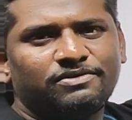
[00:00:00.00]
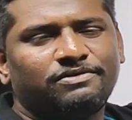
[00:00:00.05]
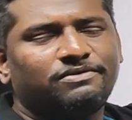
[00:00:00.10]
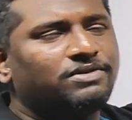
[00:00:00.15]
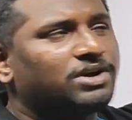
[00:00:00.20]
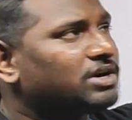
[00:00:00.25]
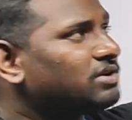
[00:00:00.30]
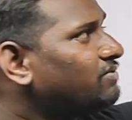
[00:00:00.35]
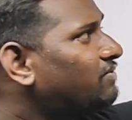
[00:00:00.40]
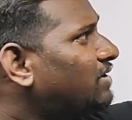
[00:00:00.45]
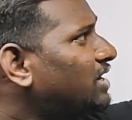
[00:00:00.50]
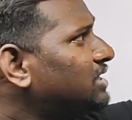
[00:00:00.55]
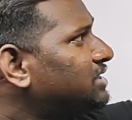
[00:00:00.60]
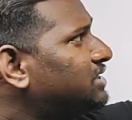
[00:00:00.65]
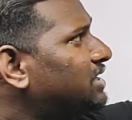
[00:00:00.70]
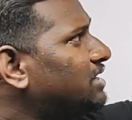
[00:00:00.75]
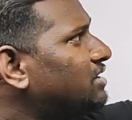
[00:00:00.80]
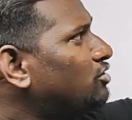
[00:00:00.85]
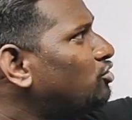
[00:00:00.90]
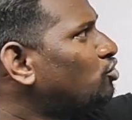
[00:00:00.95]
of work
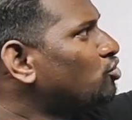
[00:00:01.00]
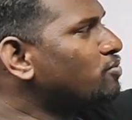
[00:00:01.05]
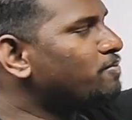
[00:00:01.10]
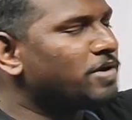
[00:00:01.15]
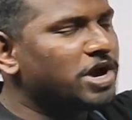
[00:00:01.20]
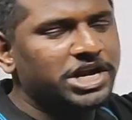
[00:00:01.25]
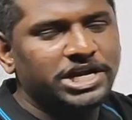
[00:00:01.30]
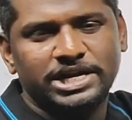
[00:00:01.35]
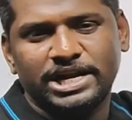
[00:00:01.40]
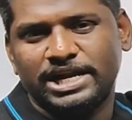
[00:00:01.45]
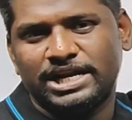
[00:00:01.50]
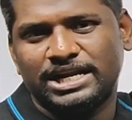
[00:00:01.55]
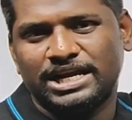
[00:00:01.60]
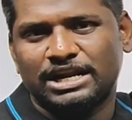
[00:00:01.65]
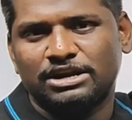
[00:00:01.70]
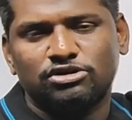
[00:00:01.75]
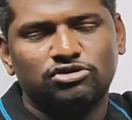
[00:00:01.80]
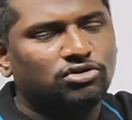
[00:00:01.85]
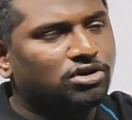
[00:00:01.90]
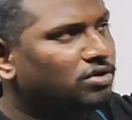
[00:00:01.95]
function 2.8
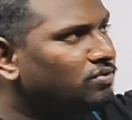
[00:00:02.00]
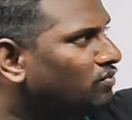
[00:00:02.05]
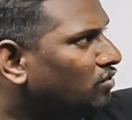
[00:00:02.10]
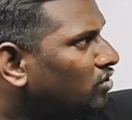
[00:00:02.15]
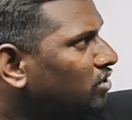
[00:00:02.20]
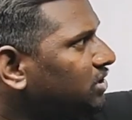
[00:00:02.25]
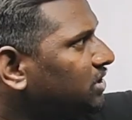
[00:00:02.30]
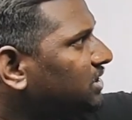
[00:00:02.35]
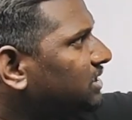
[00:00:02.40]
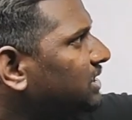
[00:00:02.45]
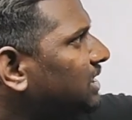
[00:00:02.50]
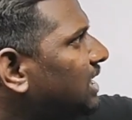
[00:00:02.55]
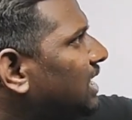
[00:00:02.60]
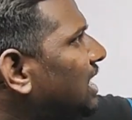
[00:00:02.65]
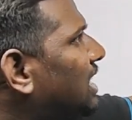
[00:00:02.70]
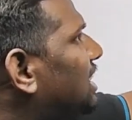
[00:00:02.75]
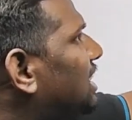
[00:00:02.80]
electron volts.